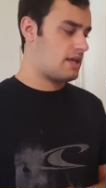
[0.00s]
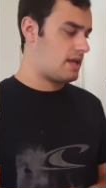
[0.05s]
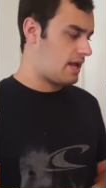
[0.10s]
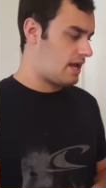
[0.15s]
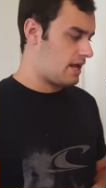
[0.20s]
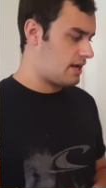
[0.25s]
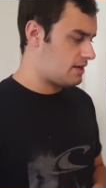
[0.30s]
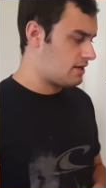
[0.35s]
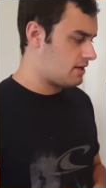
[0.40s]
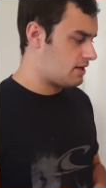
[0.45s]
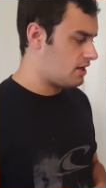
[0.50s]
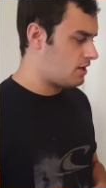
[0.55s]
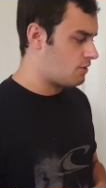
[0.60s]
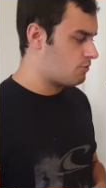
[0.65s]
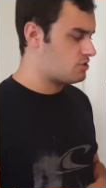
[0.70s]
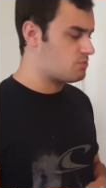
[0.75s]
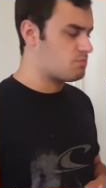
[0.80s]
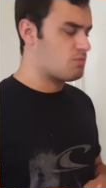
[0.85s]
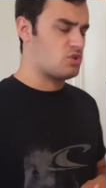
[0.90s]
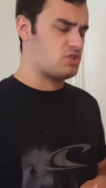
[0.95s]
And it
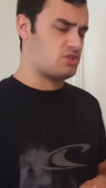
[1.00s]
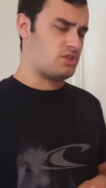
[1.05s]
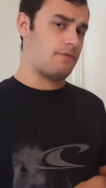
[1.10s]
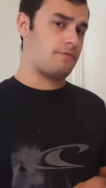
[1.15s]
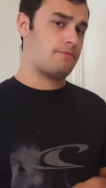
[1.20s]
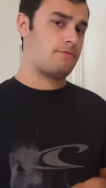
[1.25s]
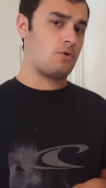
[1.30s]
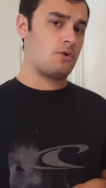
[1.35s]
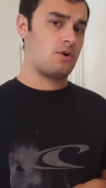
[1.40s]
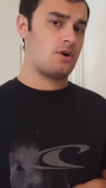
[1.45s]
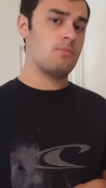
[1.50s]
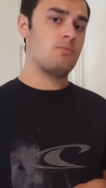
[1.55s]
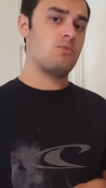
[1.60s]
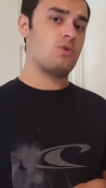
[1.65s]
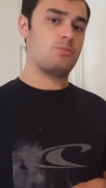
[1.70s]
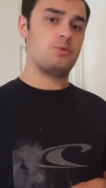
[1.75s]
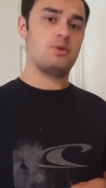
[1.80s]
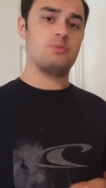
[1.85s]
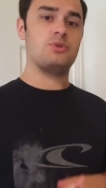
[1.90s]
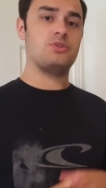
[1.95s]
was mostly a forum
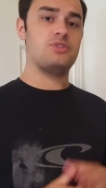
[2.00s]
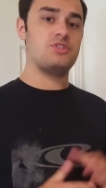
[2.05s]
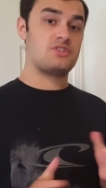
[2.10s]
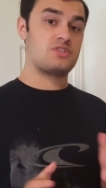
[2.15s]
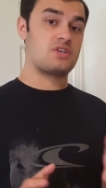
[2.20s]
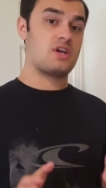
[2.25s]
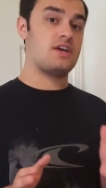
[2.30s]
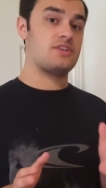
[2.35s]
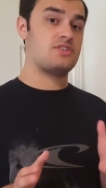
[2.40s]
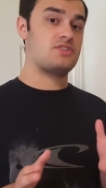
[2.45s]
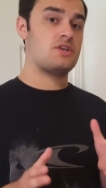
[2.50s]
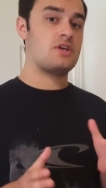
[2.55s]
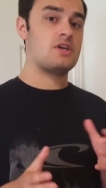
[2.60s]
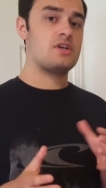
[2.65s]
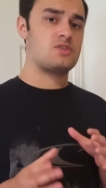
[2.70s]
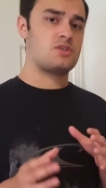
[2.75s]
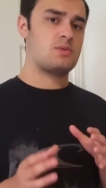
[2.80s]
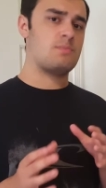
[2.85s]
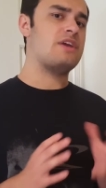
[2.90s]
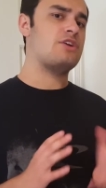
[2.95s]
where people discussed
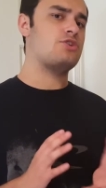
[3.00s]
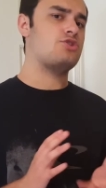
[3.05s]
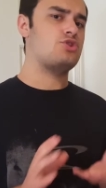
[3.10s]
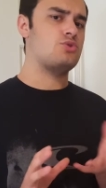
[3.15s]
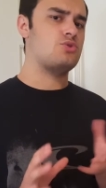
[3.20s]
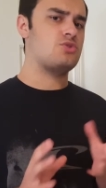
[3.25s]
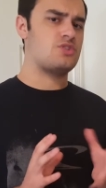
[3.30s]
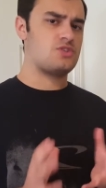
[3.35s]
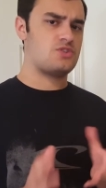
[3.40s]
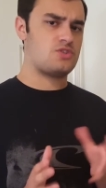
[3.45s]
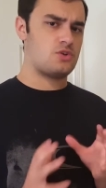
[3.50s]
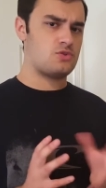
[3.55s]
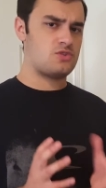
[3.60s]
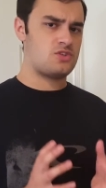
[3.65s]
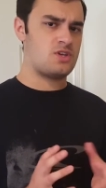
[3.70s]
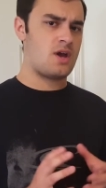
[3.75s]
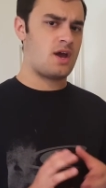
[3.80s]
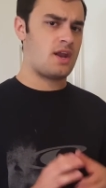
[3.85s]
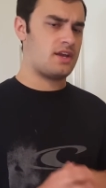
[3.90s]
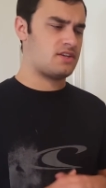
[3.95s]
some issues in
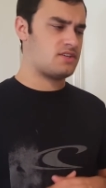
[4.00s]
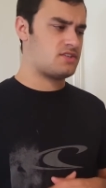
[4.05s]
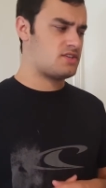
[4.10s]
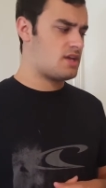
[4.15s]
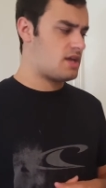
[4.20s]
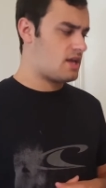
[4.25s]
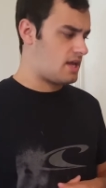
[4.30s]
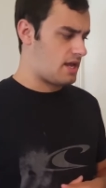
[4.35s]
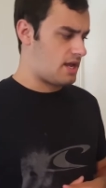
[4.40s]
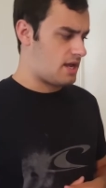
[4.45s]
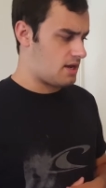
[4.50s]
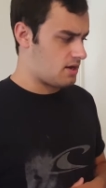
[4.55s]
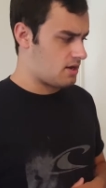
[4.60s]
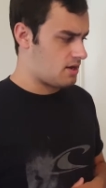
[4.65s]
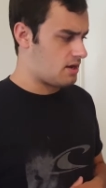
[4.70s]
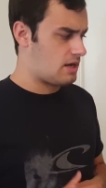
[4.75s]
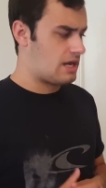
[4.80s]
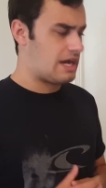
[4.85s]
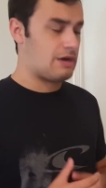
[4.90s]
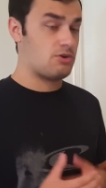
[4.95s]
socionics and
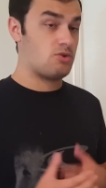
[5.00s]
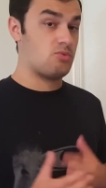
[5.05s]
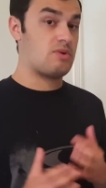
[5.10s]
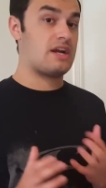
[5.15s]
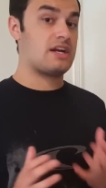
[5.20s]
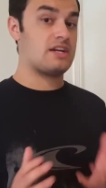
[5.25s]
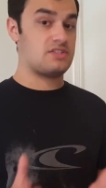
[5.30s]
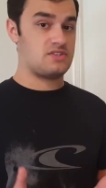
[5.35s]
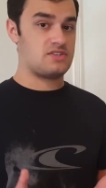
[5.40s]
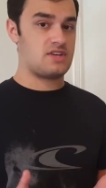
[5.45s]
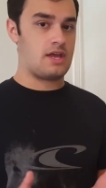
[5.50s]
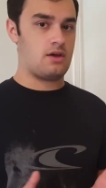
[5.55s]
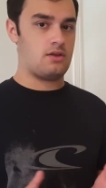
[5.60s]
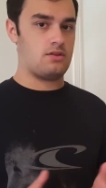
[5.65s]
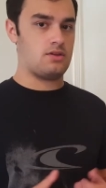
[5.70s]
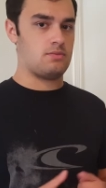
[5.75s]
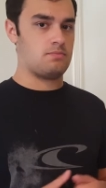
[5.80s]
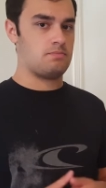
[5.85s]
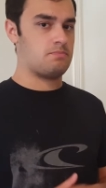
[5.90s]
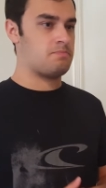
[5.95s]
how to reconcile
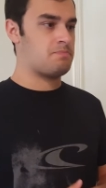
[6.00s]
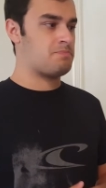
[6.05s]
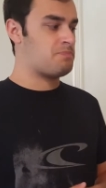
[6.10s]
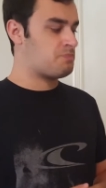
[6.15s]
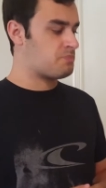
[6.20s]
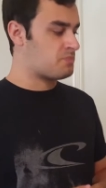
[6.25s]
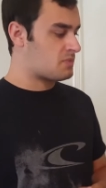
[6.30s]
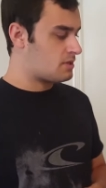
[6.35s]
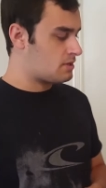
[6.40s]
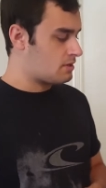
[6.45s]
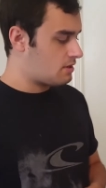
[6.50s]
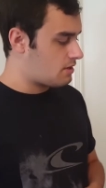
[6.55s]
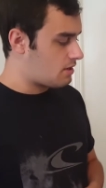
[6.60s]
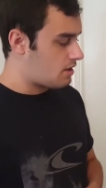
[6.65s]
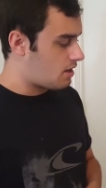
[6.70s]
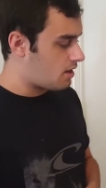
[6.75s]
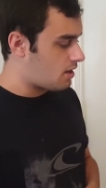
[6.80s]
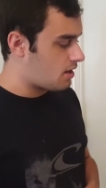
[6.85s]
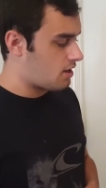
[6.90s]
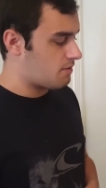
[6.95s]

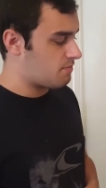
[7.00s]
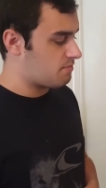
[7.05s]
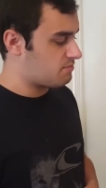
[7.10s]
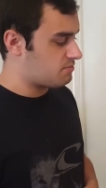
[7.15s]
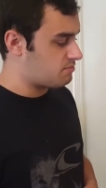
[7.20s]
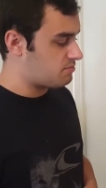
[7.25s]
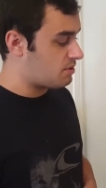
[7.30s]
them.